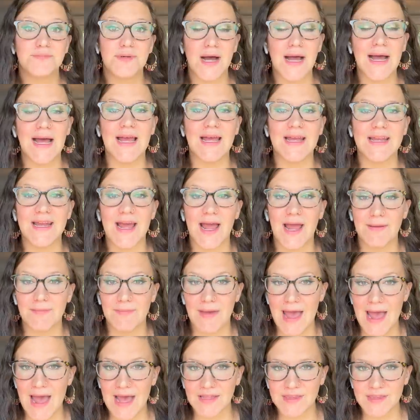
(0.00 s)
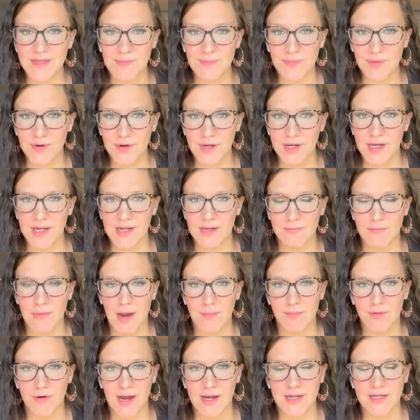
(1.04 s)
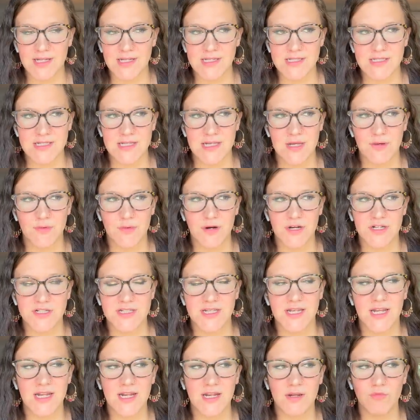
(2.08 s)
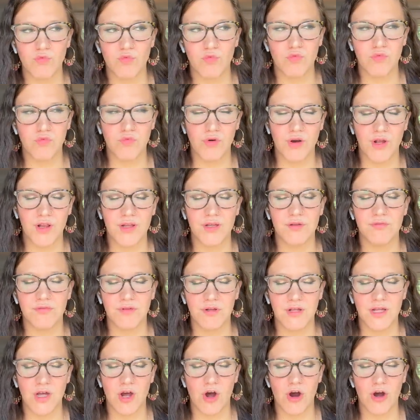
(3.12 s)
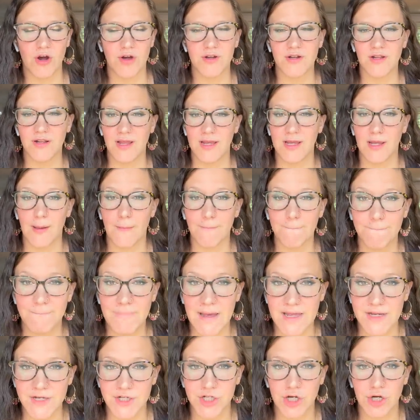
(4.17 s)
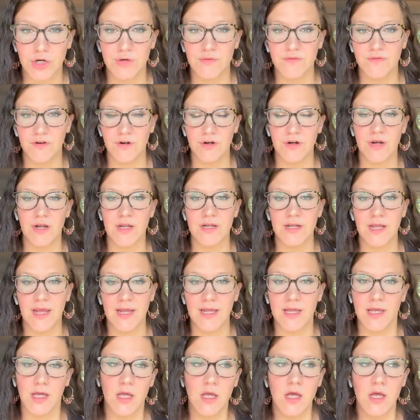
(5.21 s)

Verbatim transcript: But I'm at the point in my pregnancy where it's getting really, really hard to like bend over and like